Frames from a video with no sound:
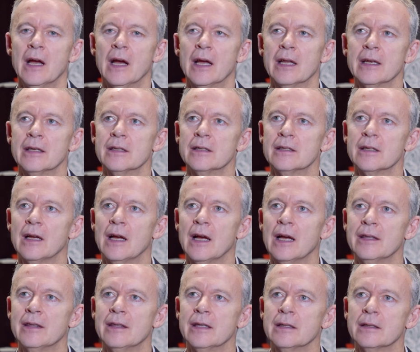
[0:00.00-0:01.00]
and
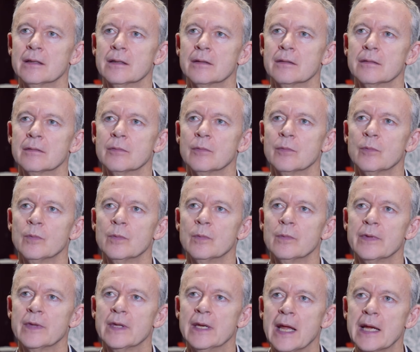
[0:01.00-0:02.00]
I think
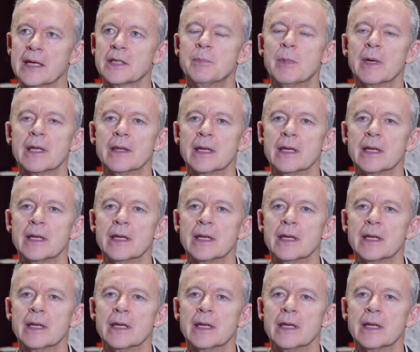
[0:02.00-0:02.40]
the next big